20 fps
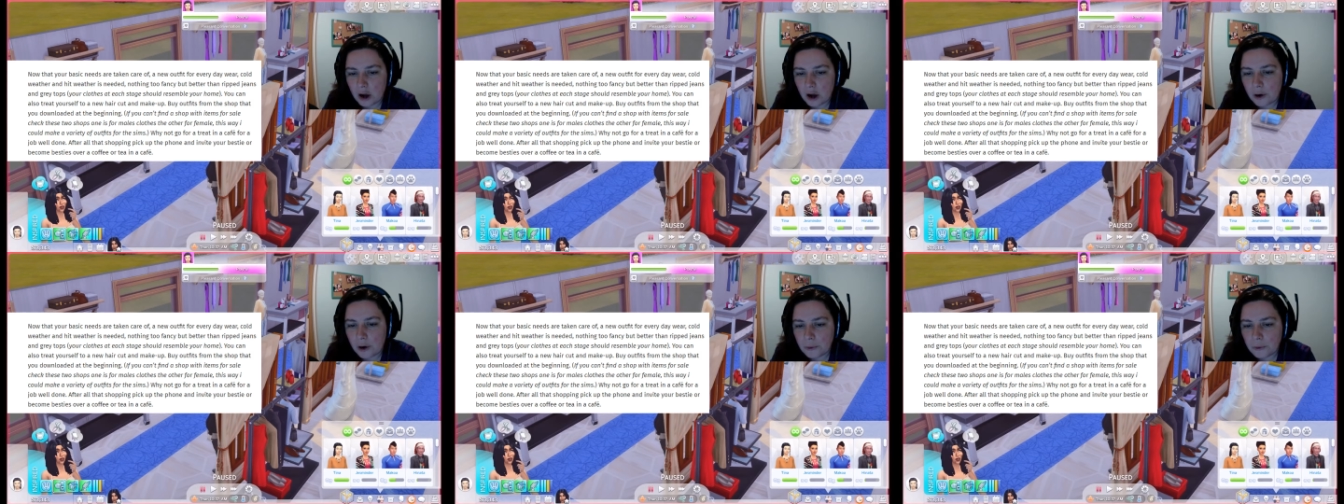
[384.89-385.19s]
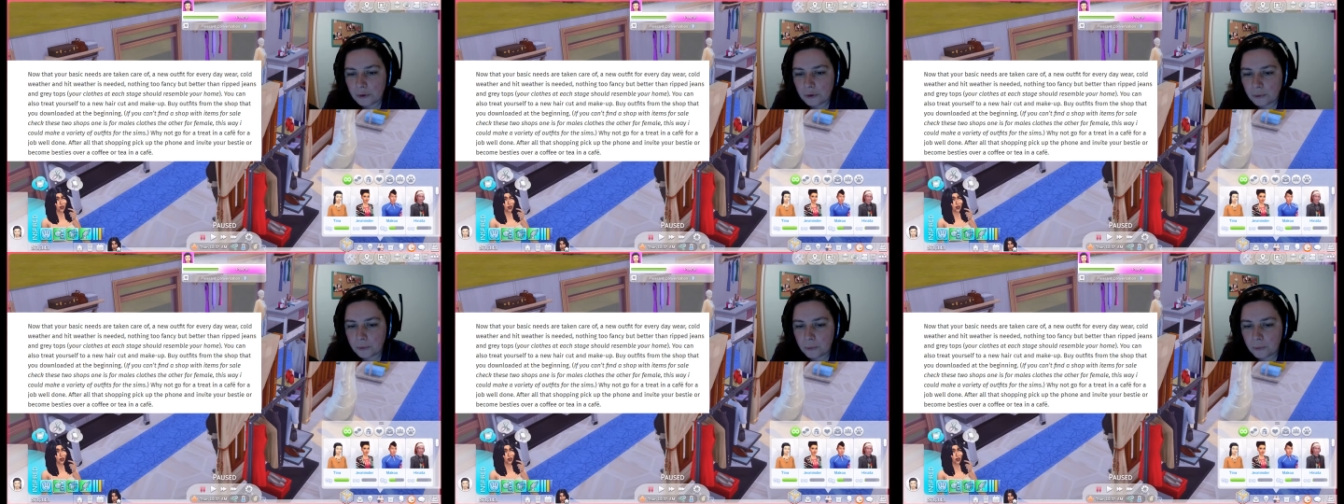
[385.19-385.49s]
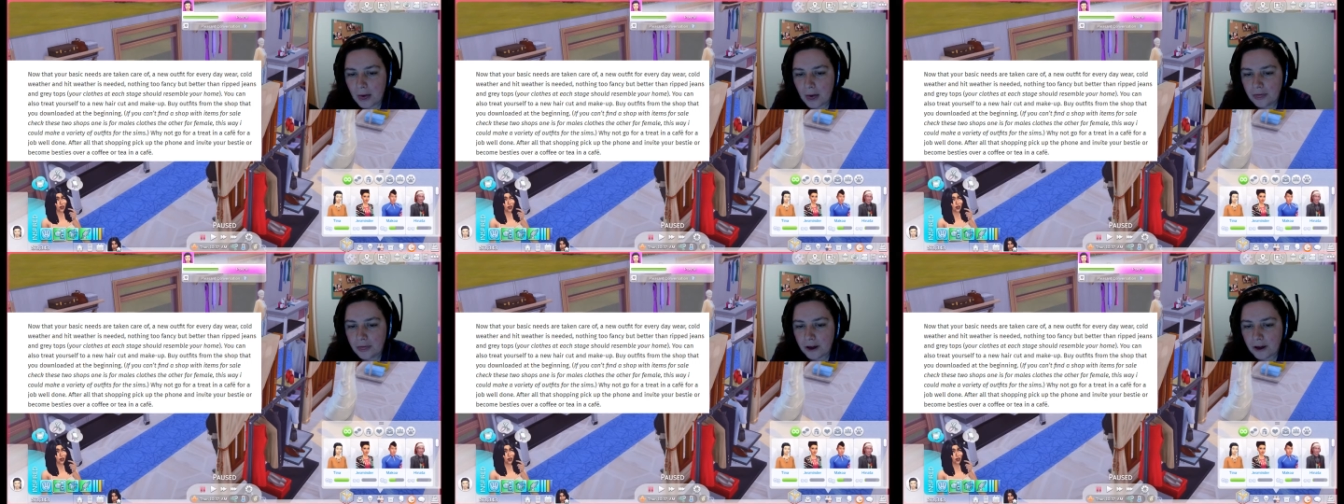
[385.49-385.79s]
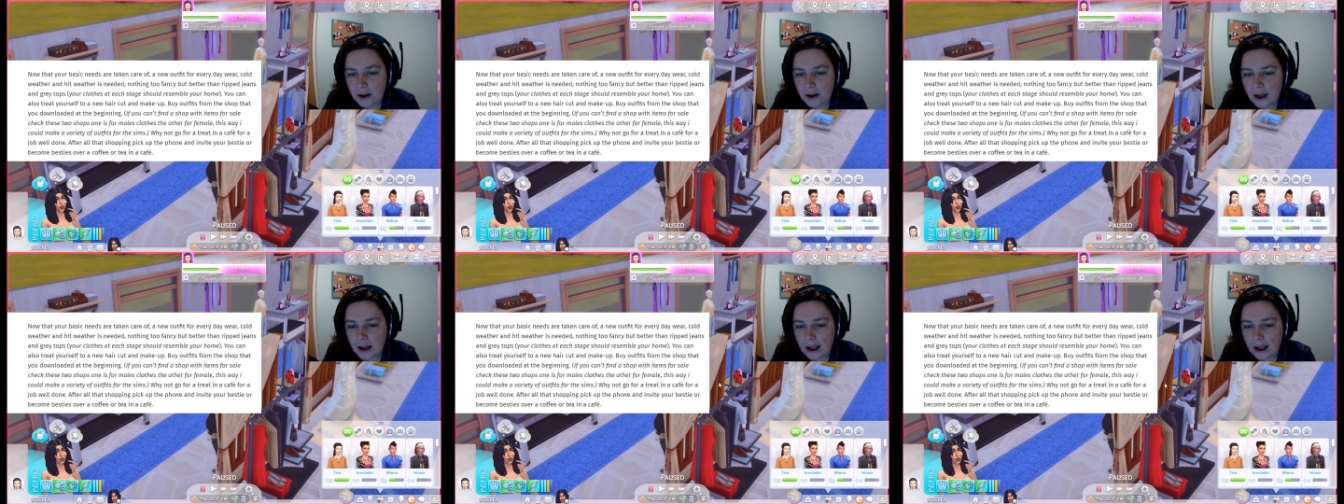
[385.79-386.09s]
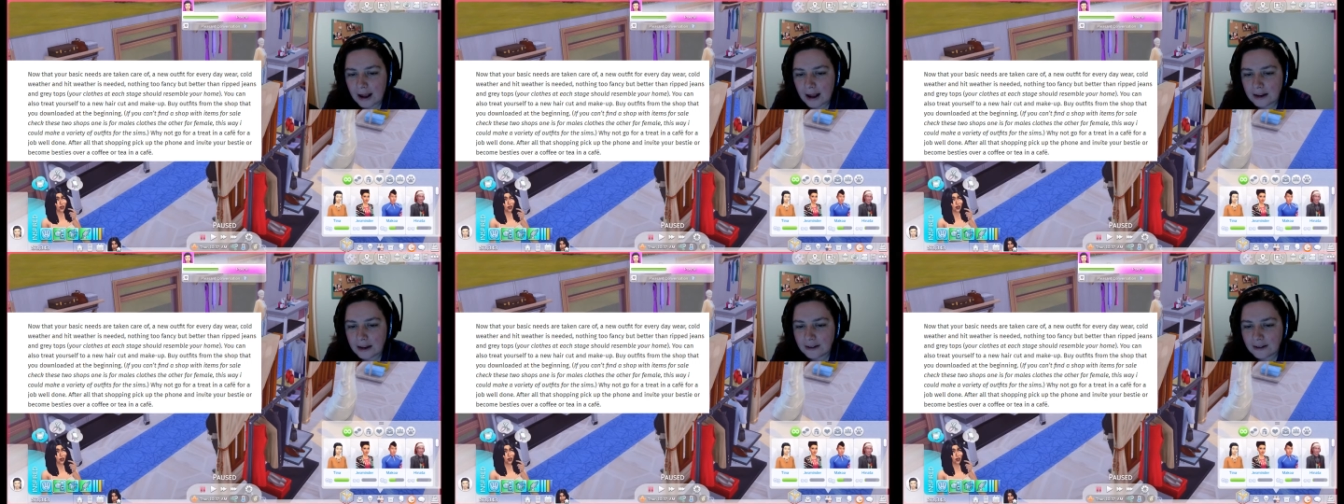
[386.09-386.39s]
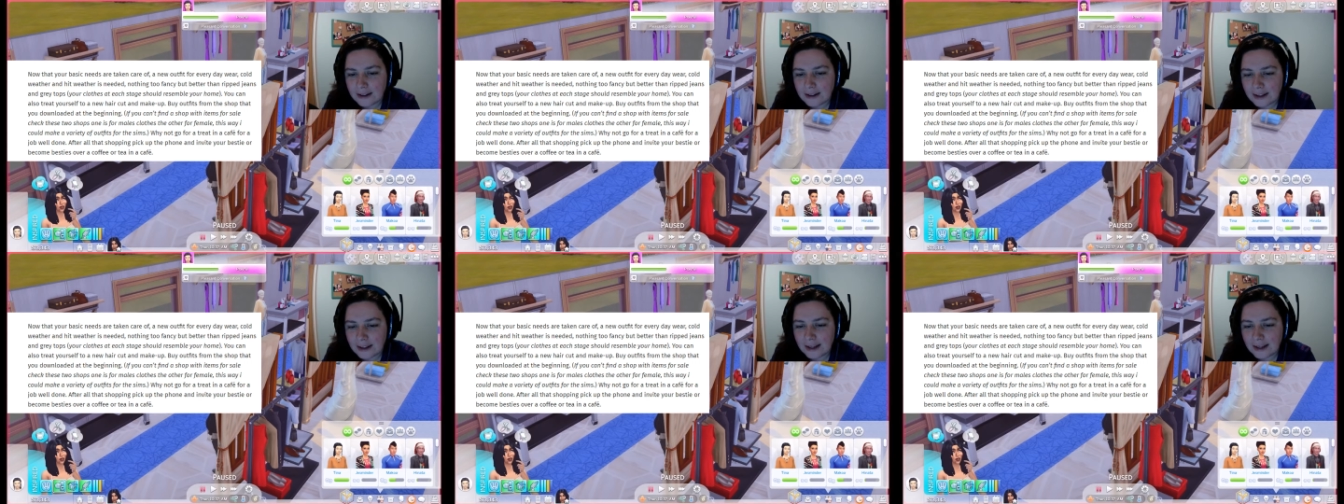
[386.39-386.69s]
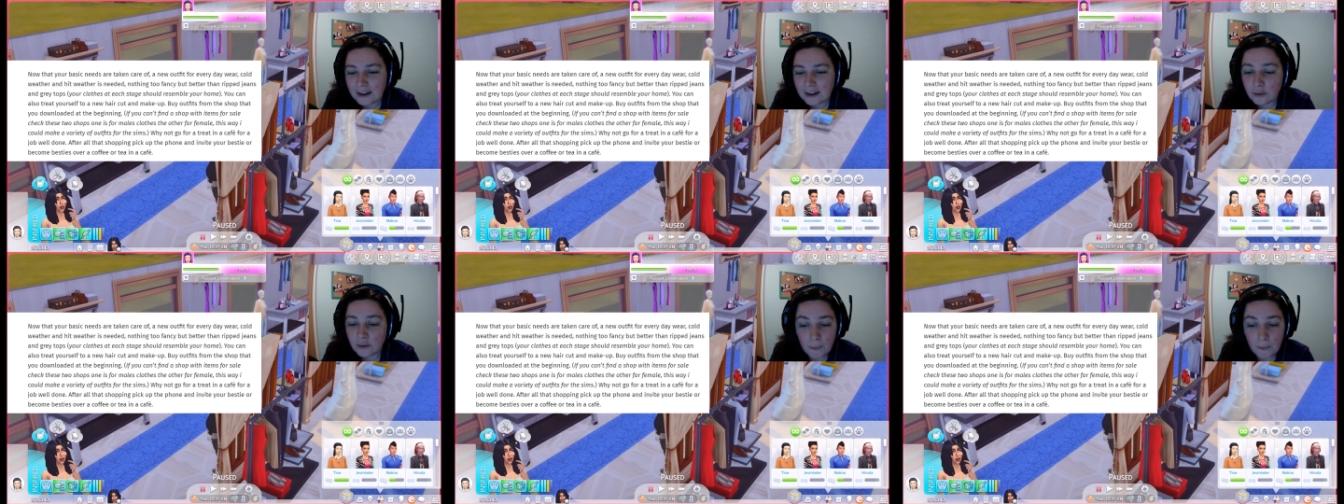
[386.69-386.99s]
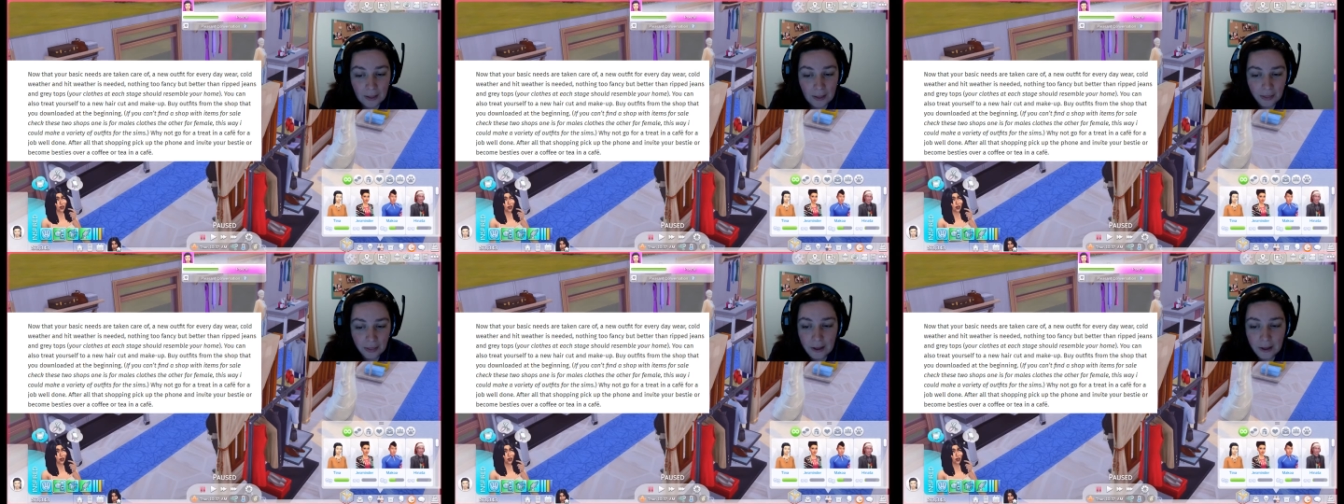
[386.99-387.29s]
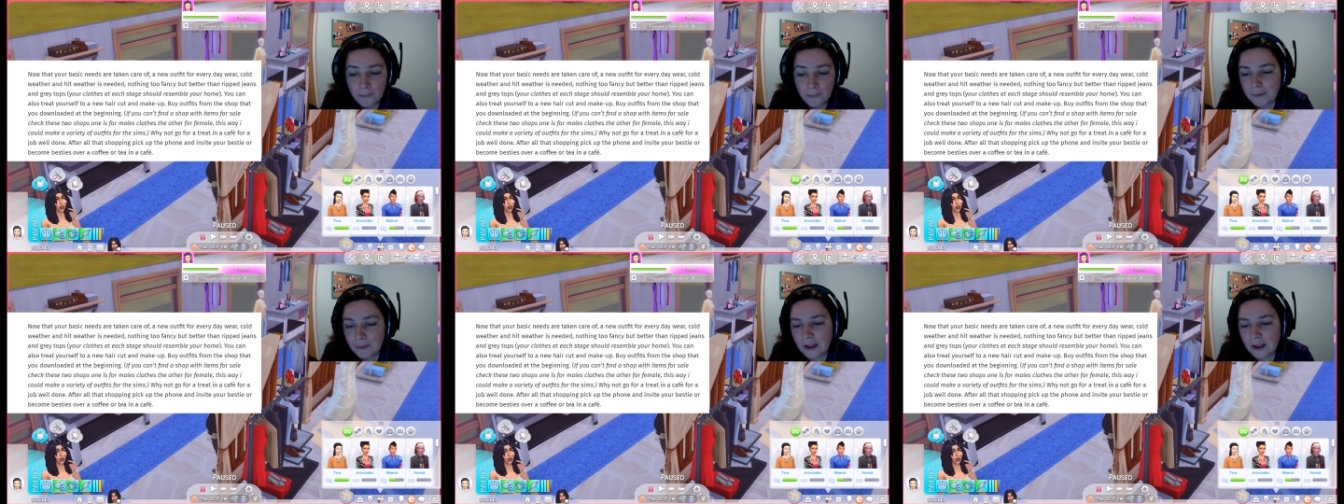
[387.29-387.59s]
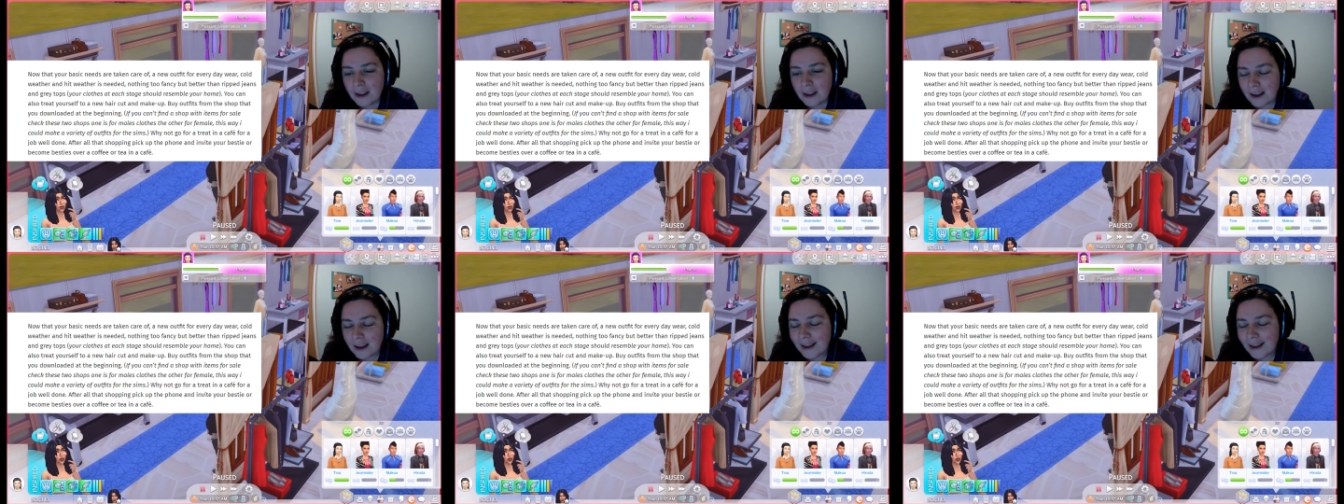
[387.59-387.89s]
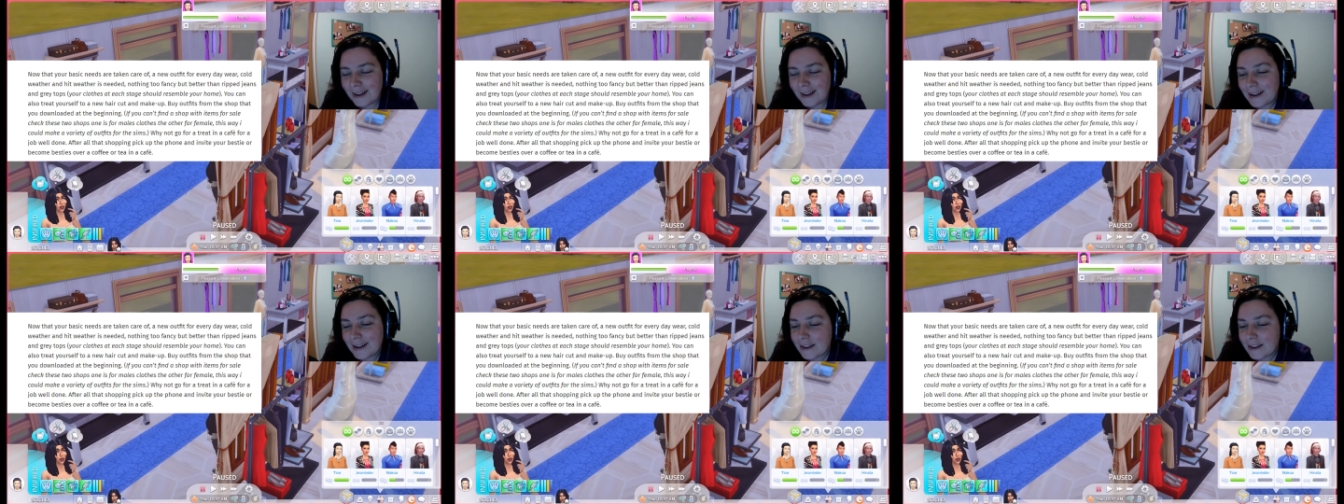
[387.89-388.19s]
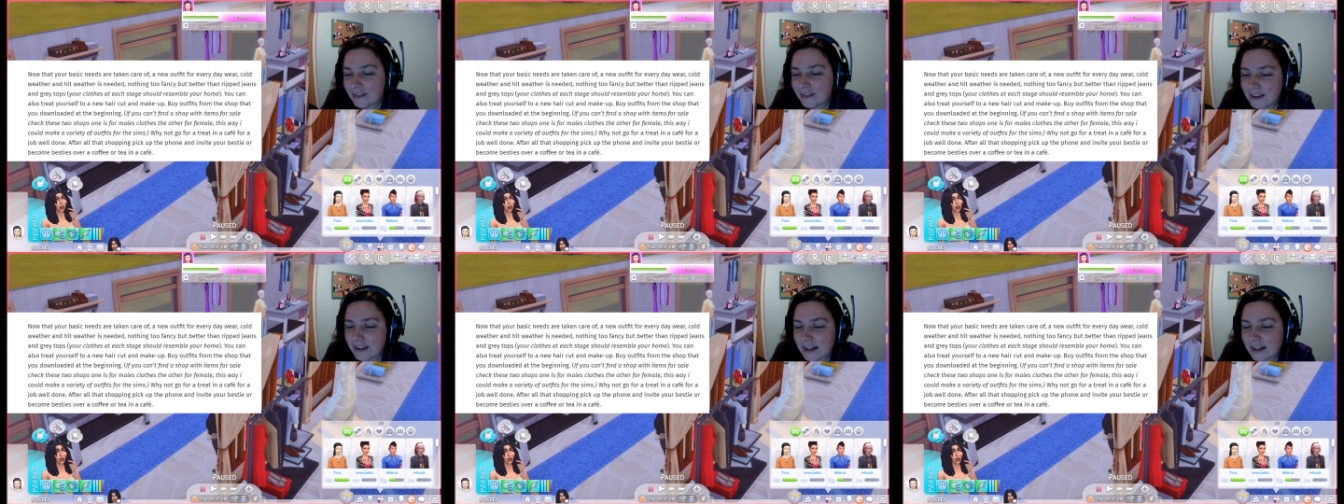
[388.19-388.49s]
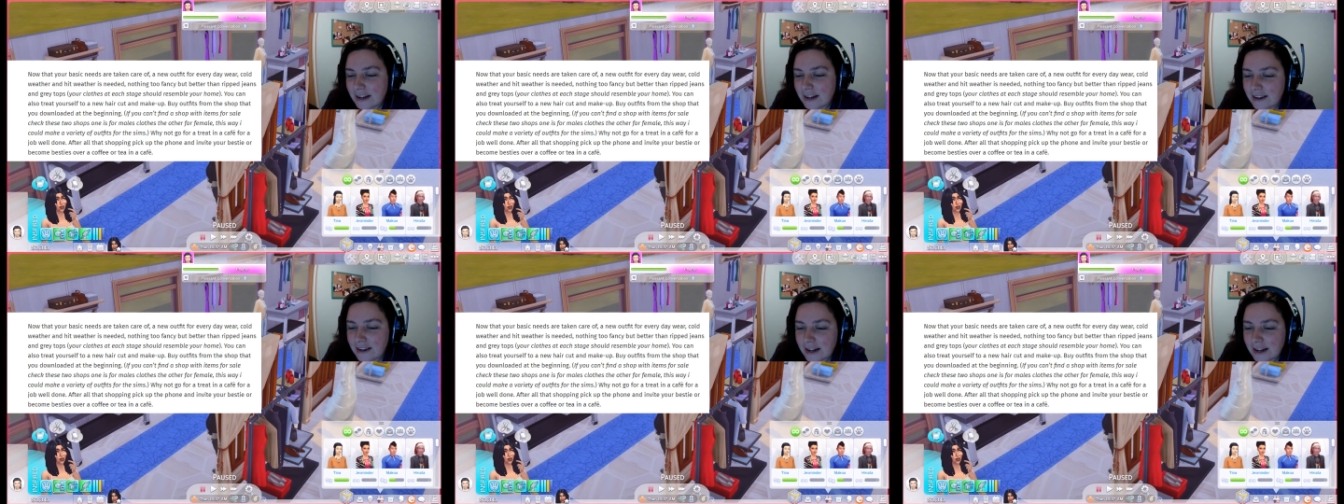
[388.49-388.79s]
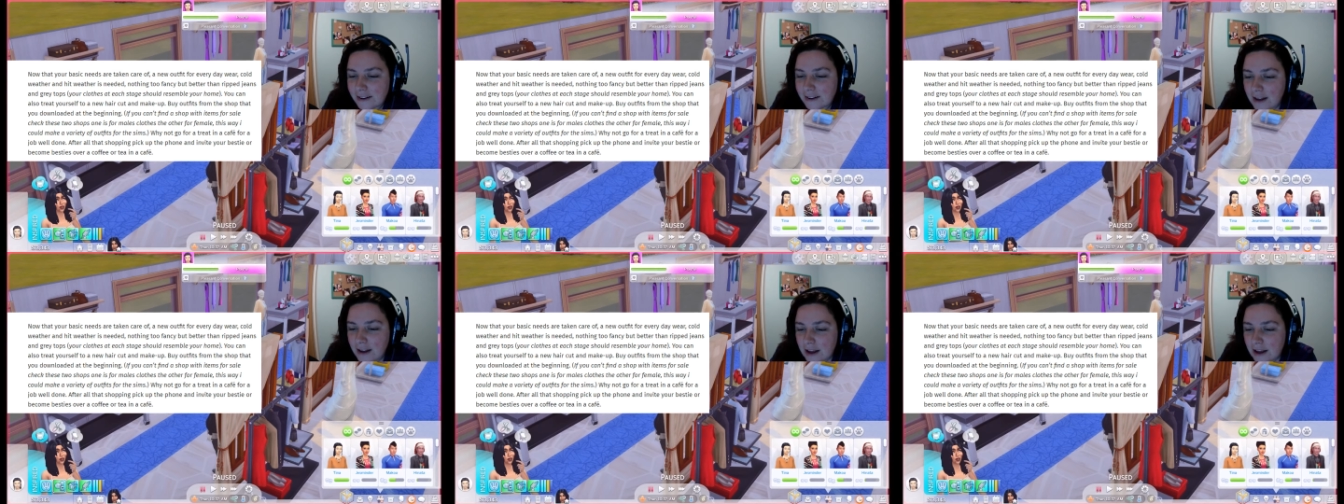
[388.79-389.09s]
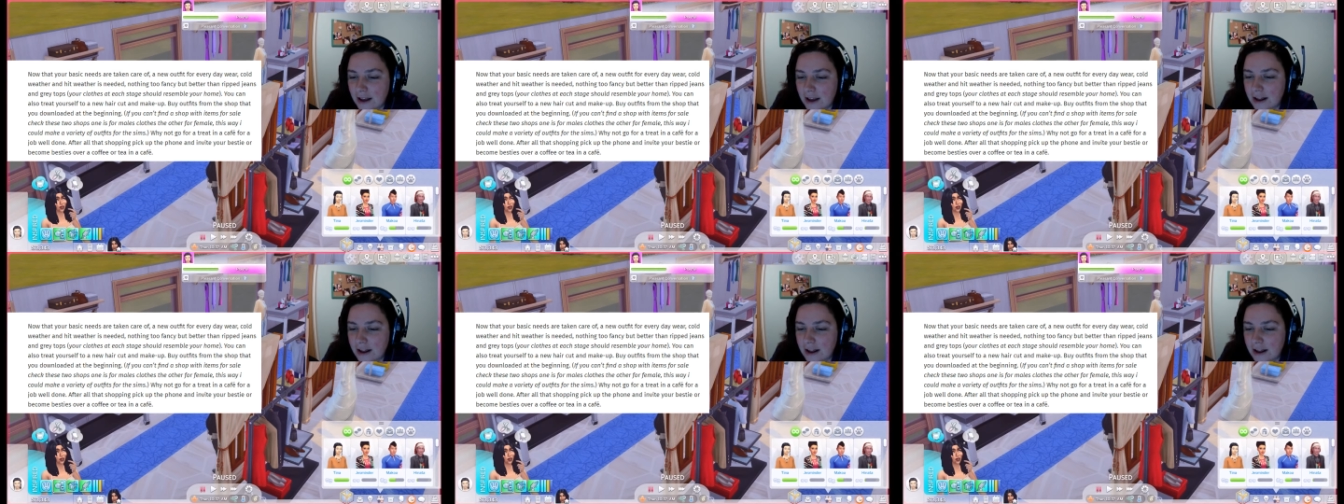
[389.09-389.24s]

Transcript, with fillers: cold weather and hit weather is needed.